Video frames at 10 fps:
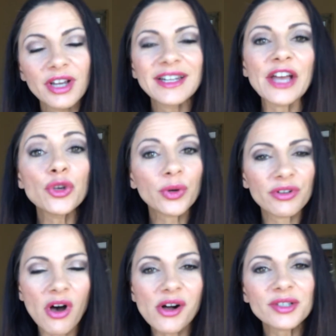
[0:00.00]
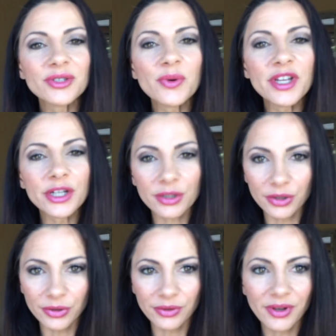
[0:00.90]
Now you can also
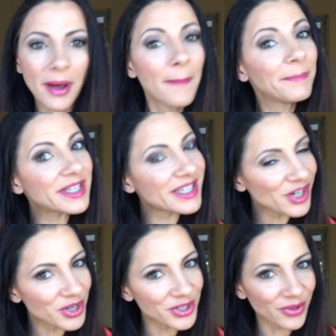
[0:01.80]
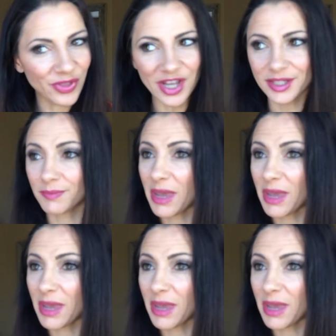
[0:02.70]
include material things.